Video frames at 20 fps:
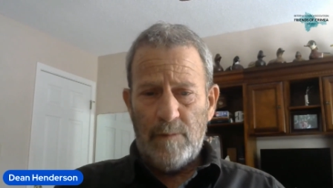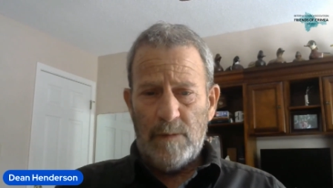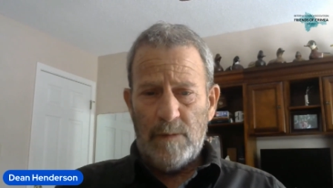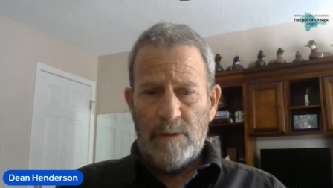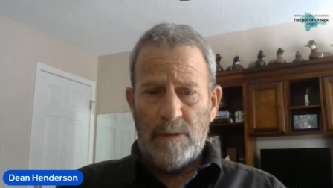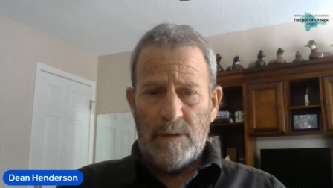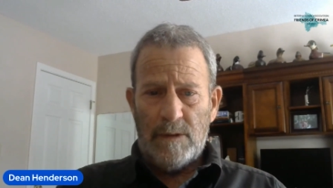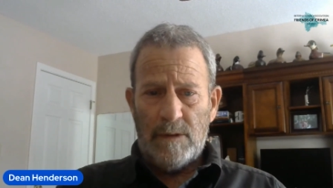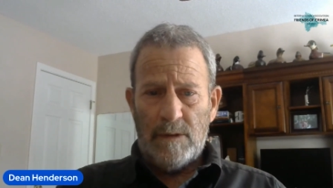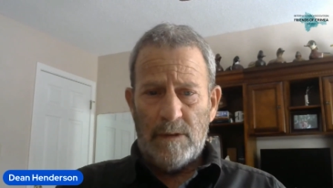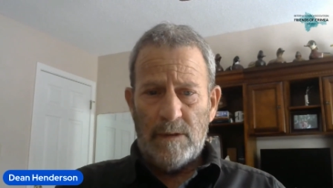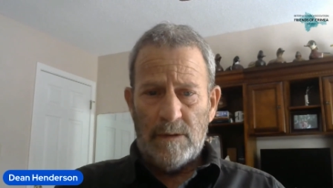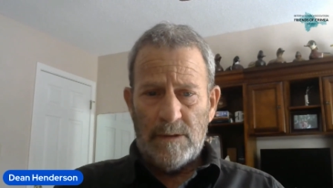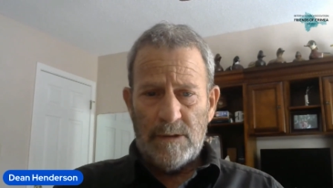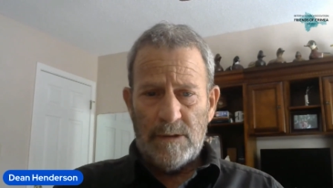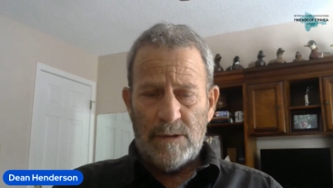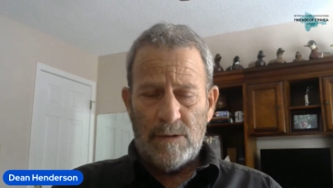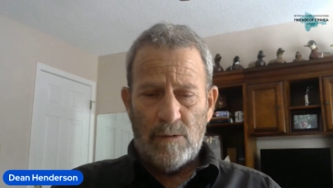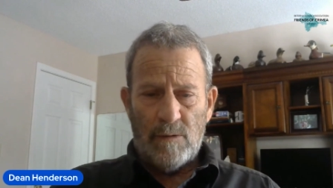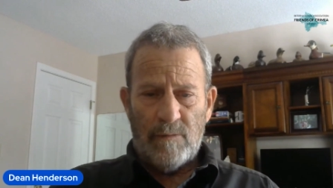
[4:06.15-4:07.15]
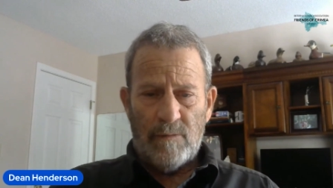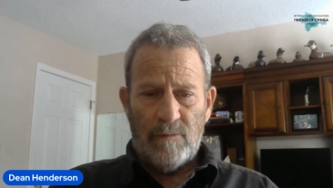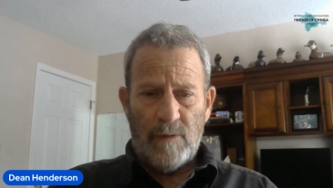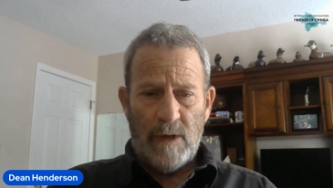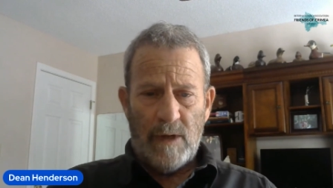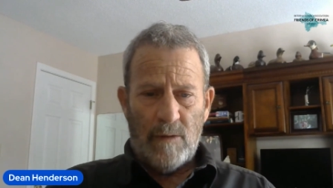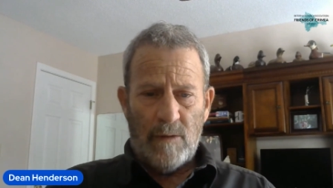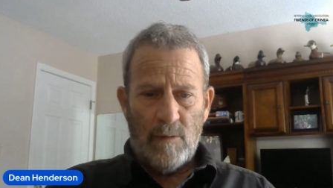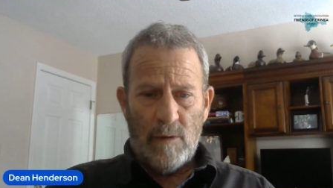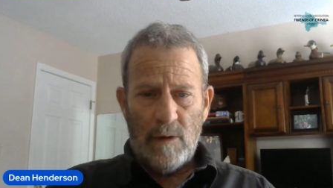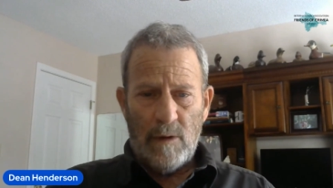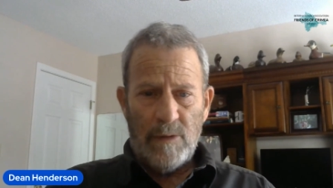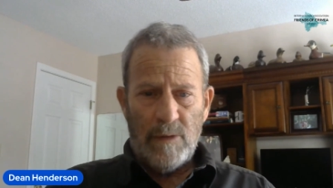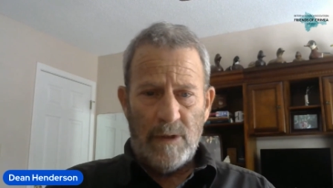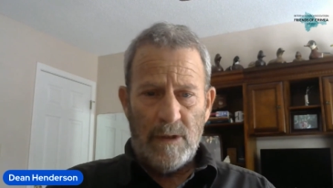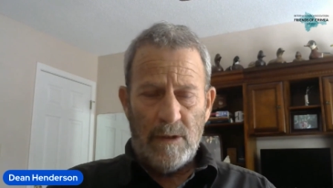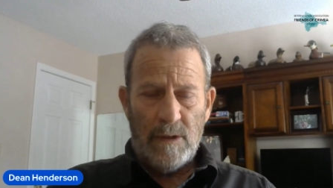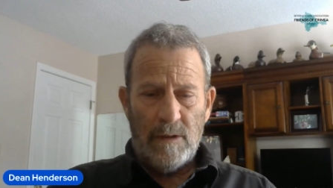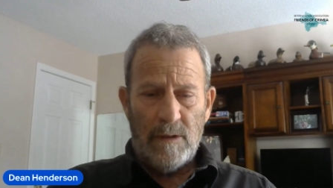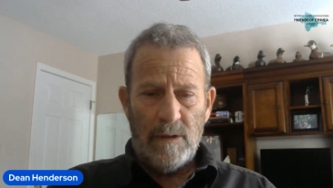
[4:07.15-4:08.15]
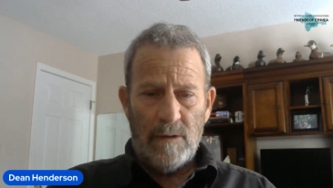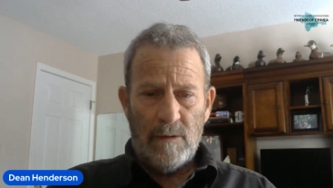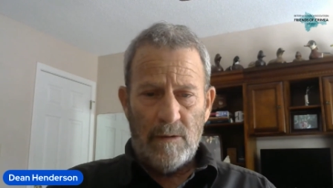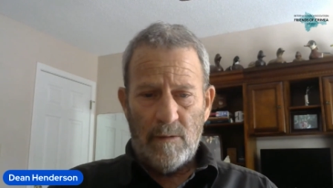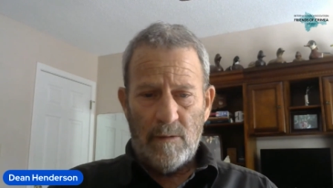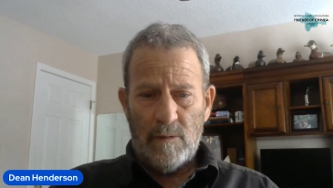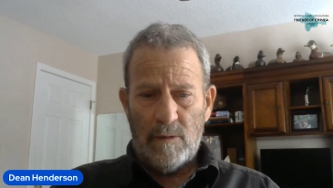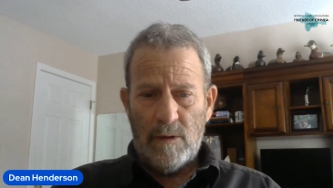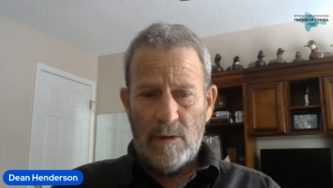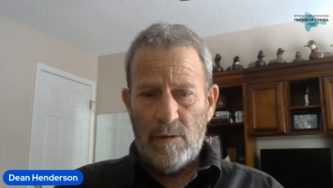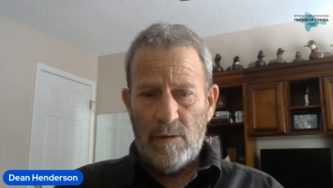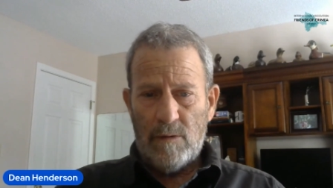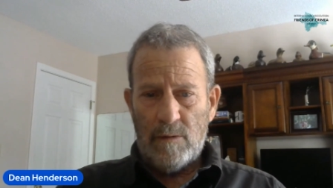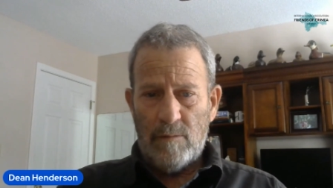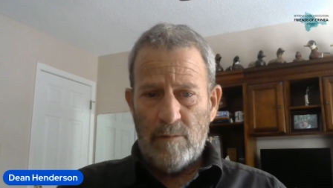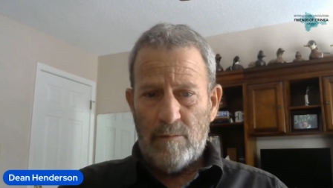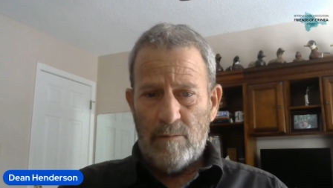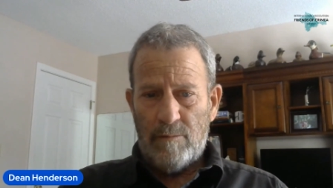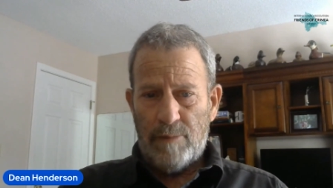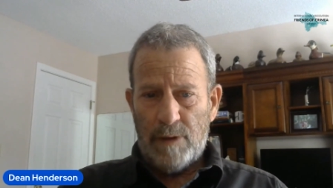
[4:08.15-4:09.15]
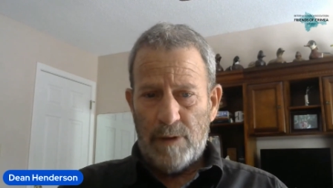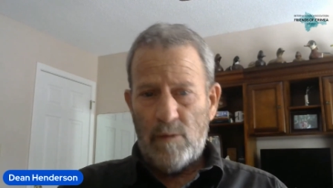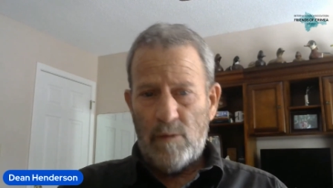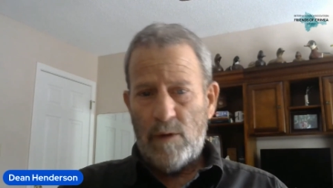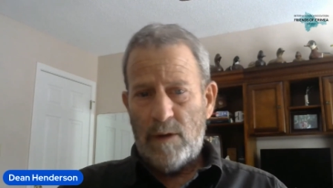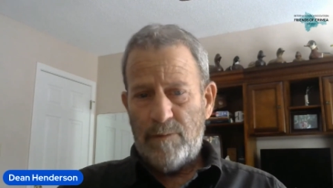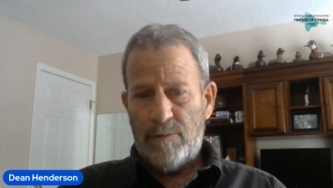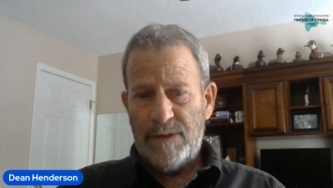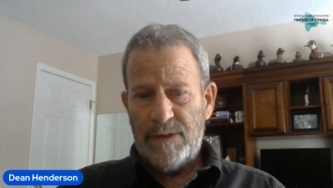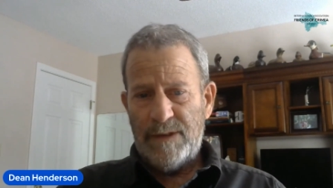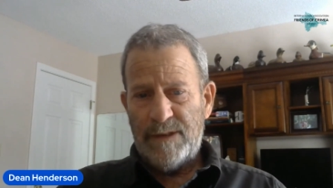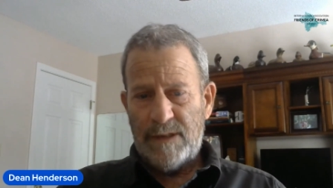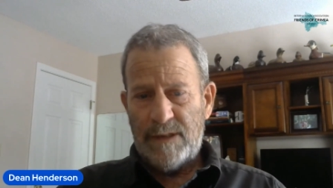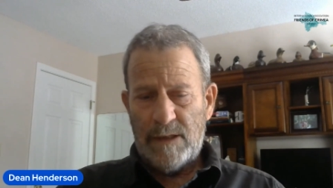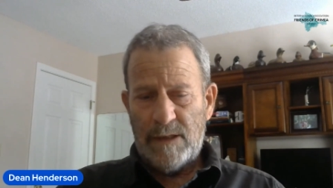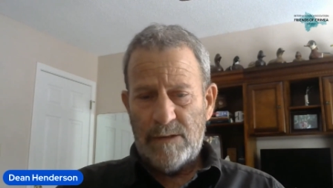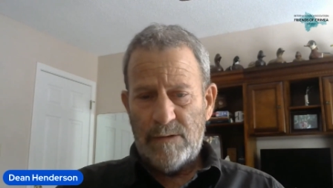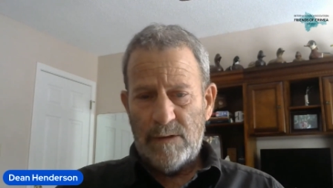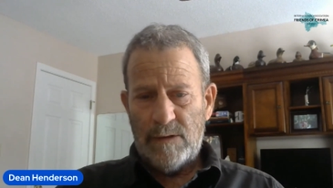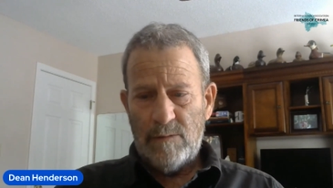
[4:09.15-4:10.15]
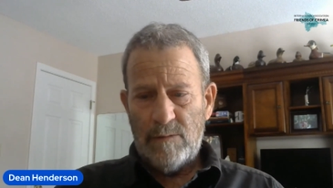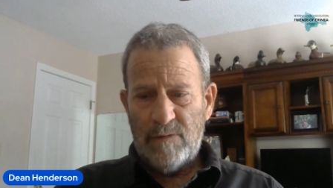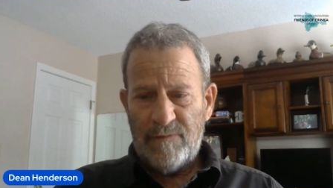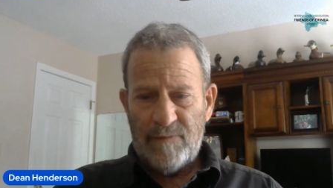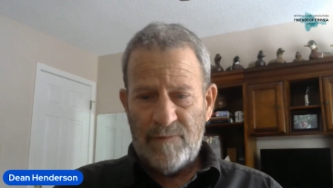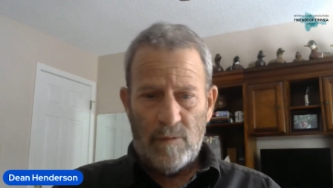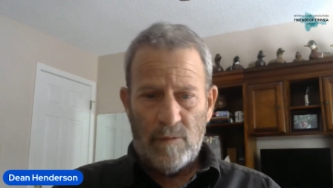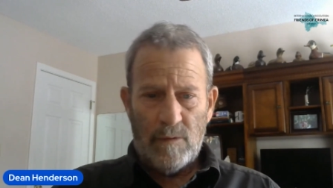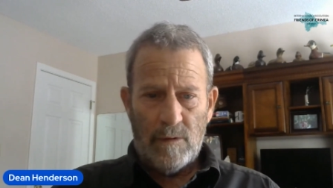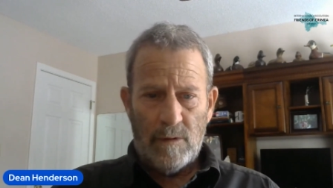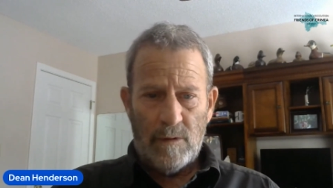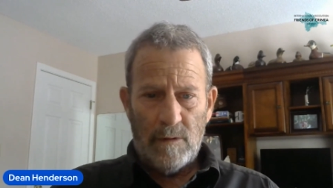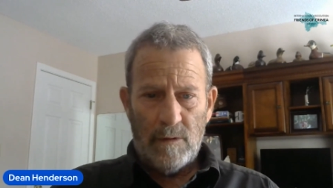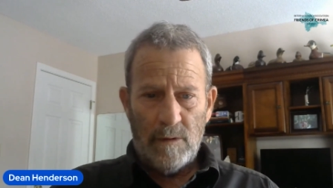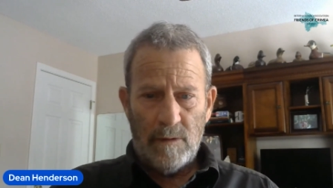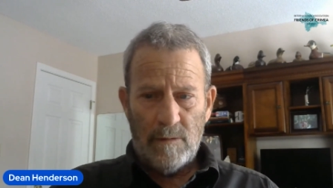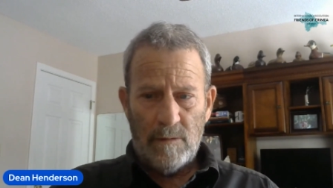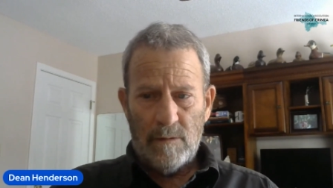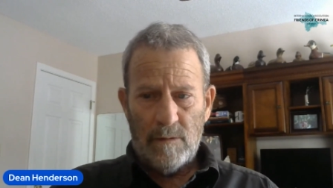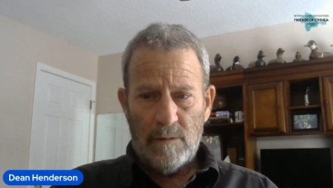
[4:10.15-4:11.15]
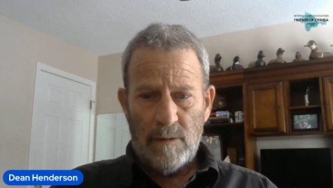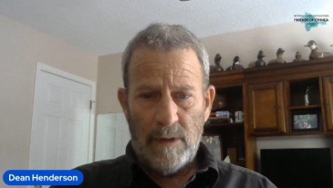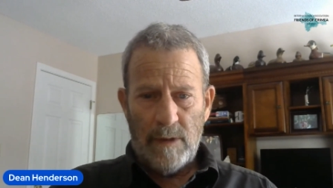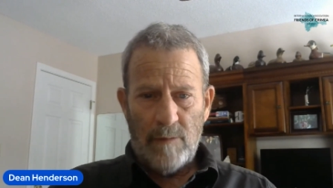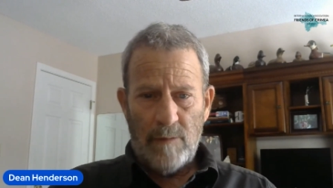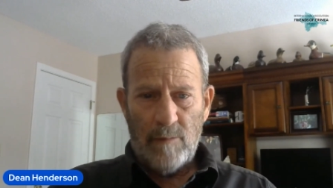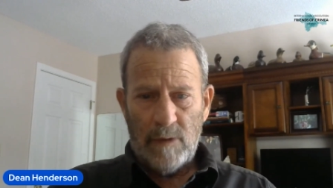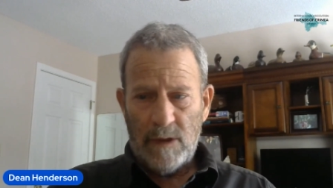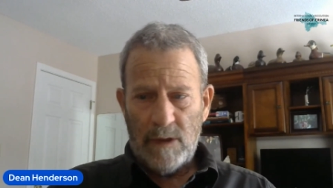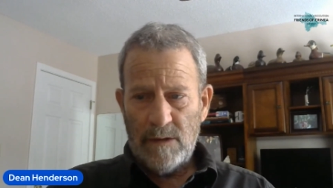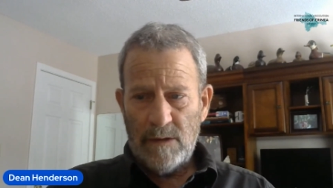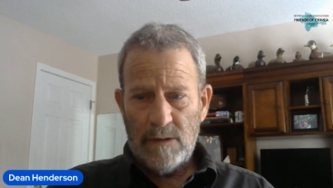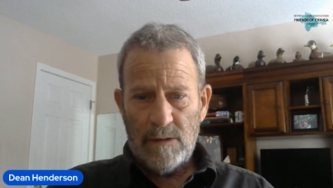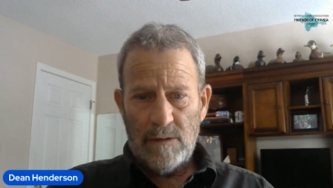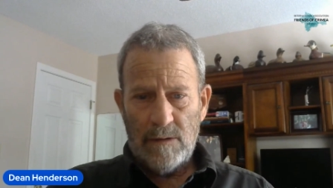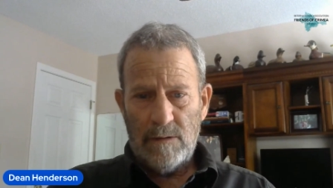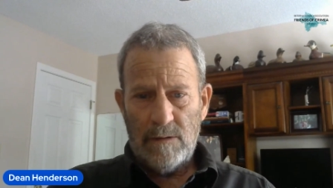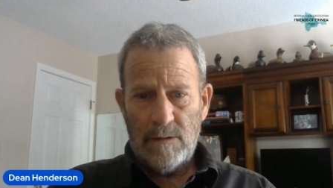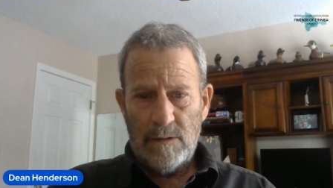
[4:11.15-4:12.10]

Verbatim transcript: and it's sort of like, well, I'm gonna, you know, go and blow up this country before they can,